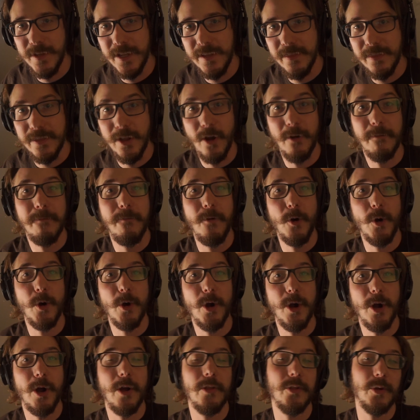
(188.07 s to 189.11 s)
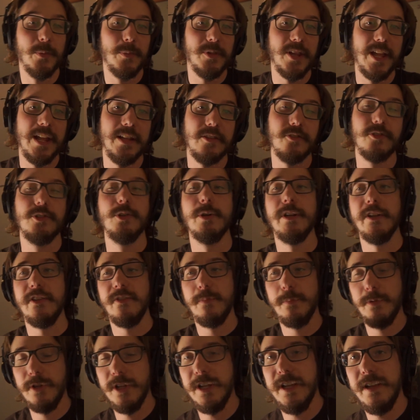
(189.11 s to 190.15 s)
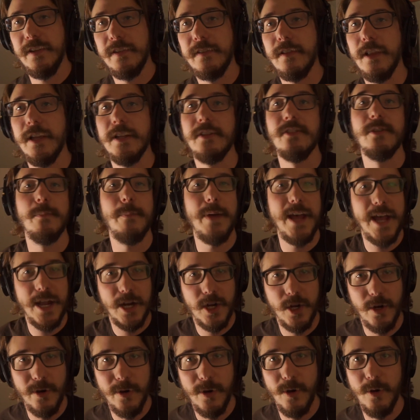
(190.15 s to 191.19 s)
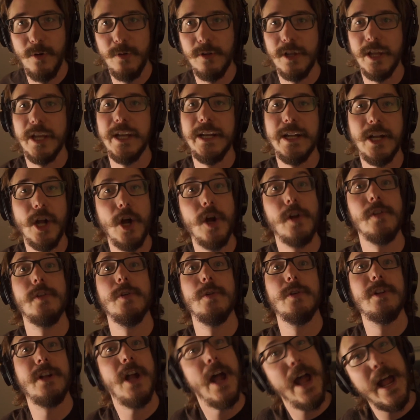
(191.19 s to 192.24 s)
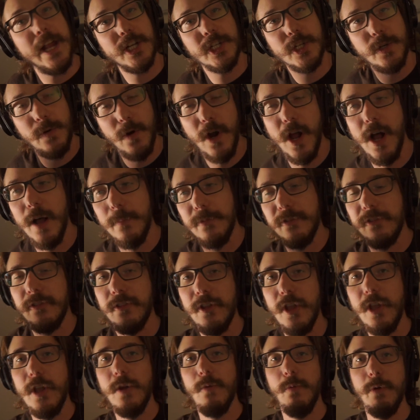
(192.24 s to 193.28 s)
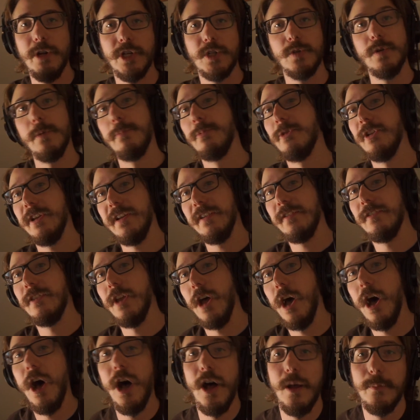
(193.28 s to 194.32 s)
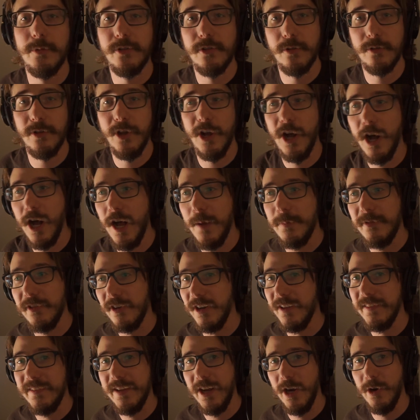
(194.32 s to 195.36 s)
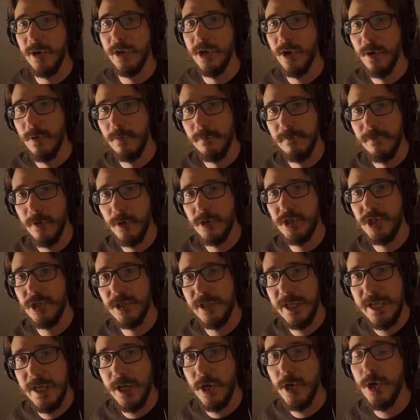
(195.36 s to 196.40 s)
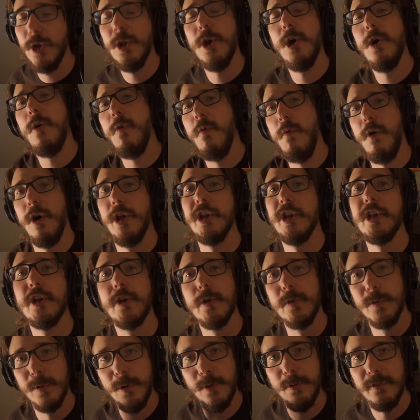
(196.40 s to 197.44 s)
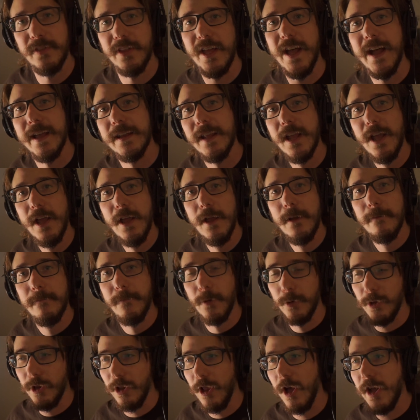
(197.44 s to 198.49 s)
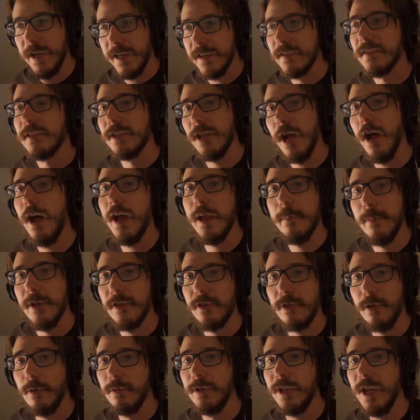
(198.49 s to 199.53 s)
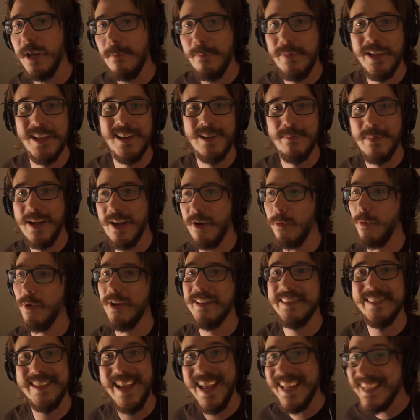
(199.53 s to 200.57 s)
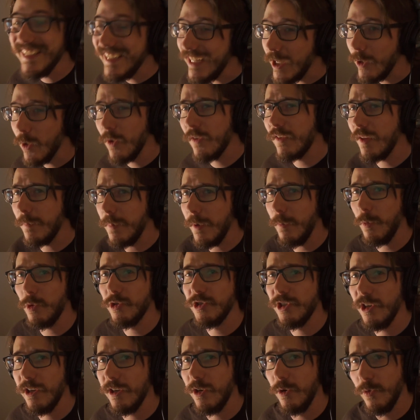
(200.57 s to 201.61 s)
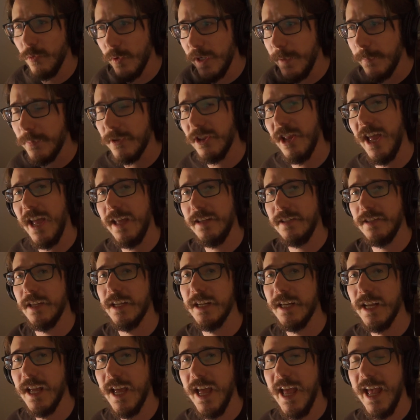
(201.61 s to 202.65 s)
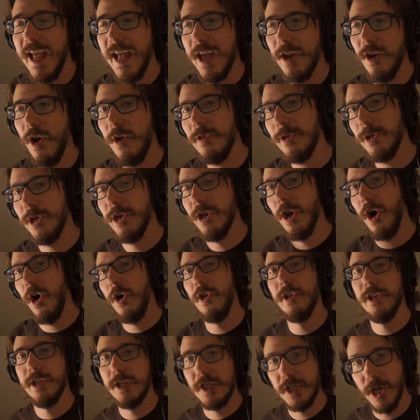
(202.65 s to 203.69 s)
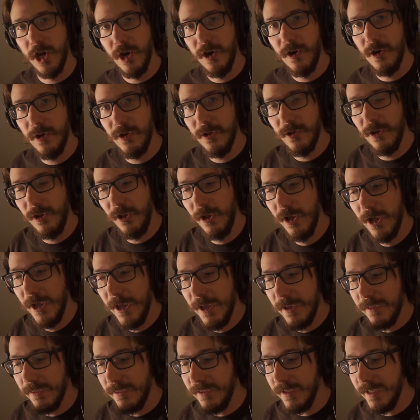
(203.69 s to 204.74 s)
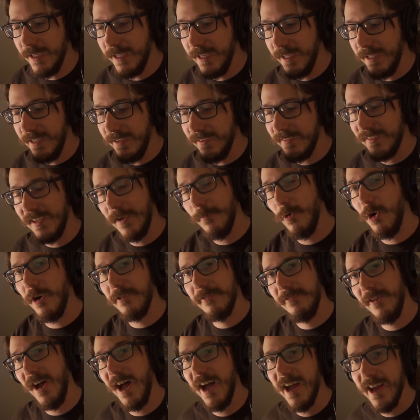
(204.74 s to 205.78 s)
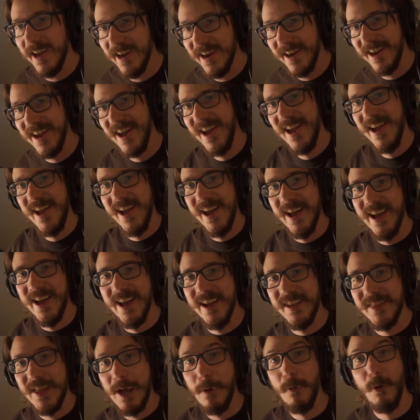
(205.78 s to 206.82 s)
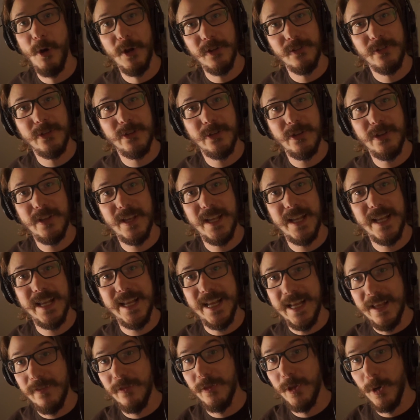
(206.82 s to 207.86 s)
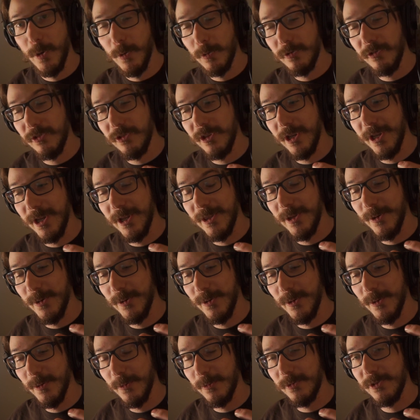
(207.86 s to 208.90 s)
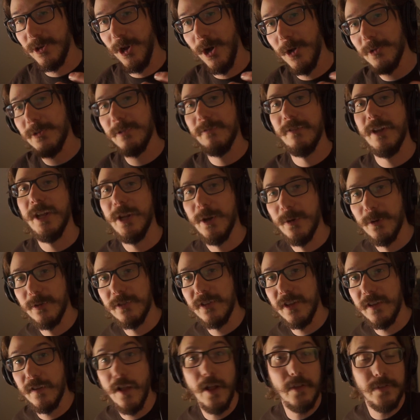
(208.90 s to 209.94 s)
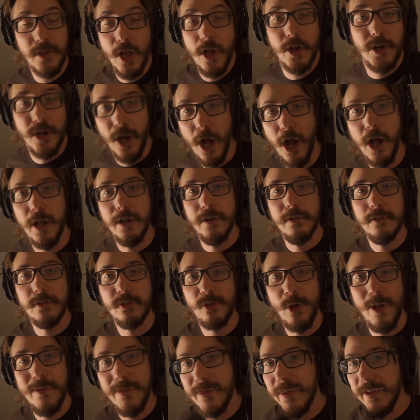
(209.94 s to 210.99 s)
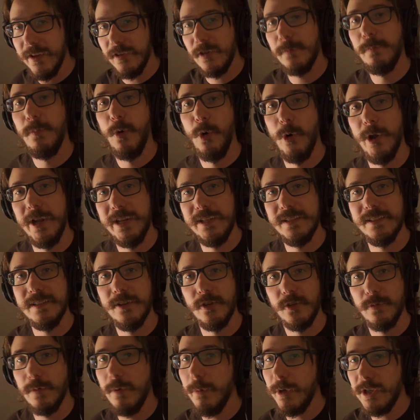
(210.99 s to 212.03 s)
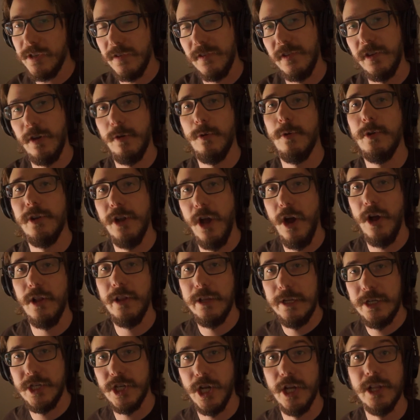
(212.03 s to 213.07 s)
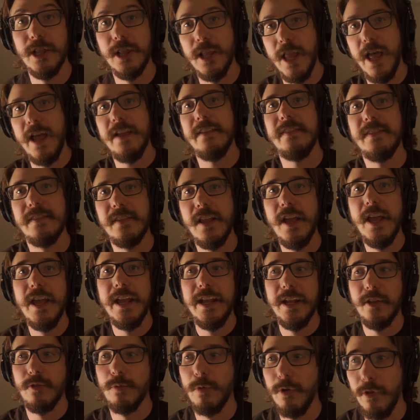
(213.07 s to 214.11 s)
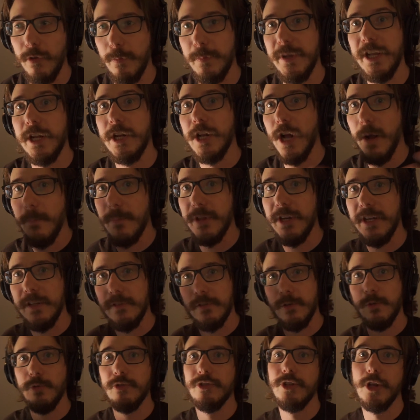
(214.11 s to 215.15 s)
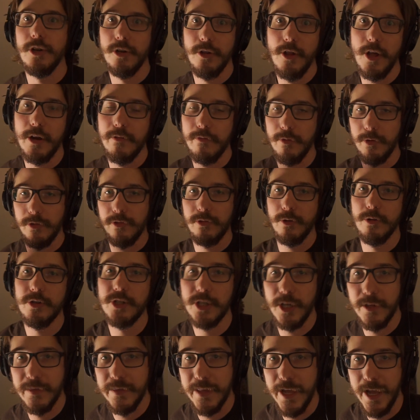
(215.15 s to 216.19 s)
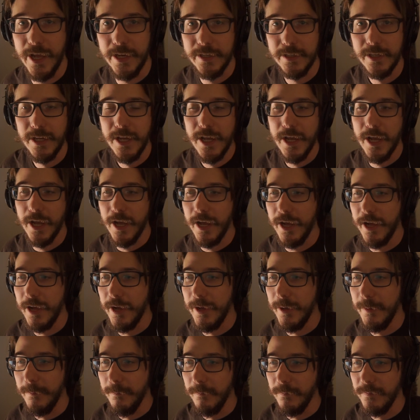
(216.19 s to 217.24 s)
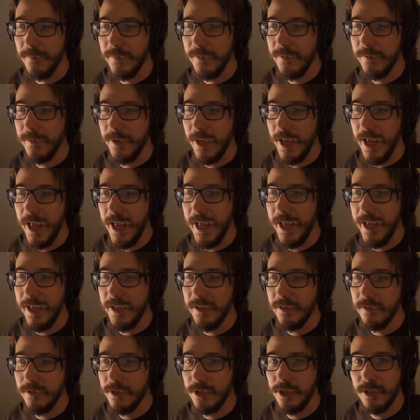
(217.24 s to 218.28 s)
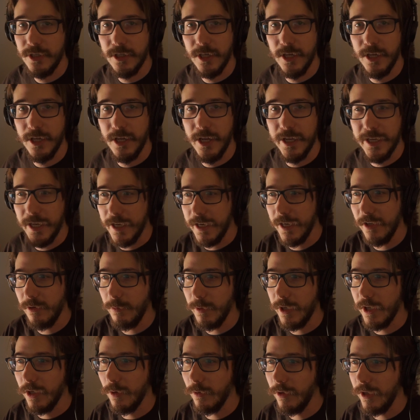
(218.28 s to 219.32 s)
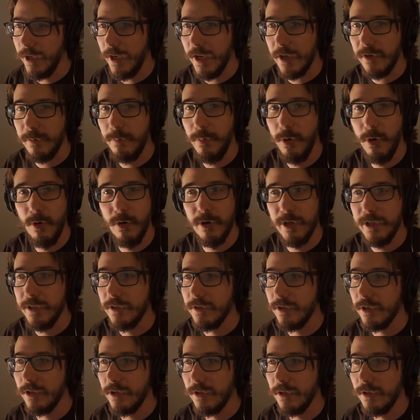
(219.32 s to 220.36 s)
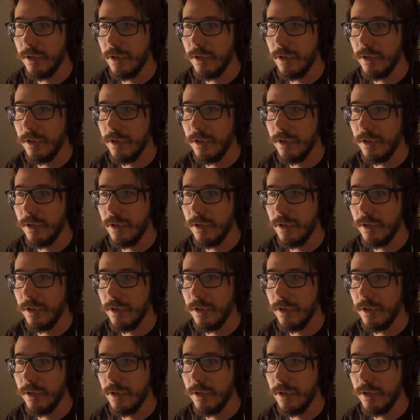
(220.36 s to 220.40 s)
Therefore, other plants took its place, like tobacco, like other cash crops, which replaced the hops. So the hops in Ontario, virtually no one grew that for the longest time. It's only been about, 10 years that people started replanting, and all the knowledge, all the savoir-faire that was in those cultivators is all gone. So at this point, there's pretty much zero knowledge unless it's one of the big companies who's done a lot of research on that. I guess we can go to the next point.